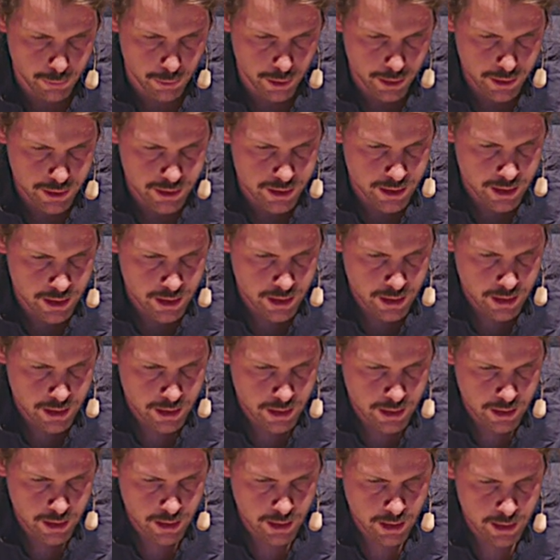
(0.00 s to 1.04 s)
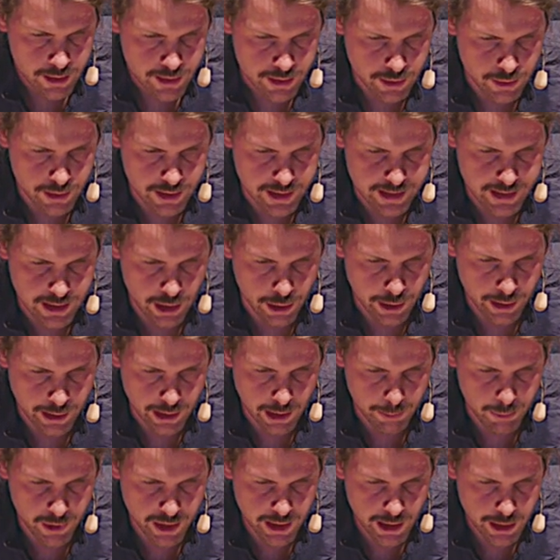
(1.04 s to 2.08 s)
works. So it's starting
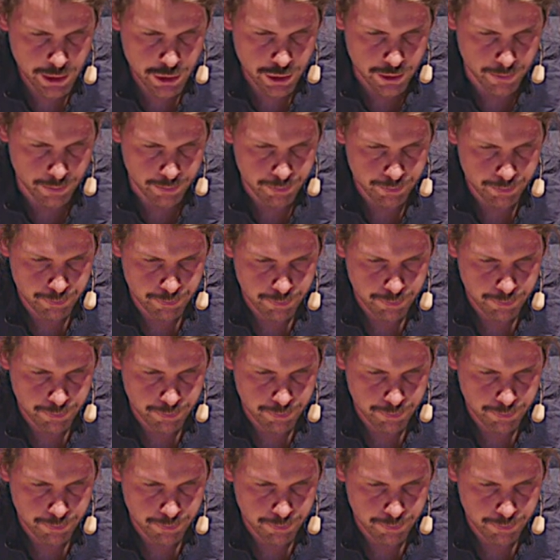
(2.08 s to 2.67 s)
application.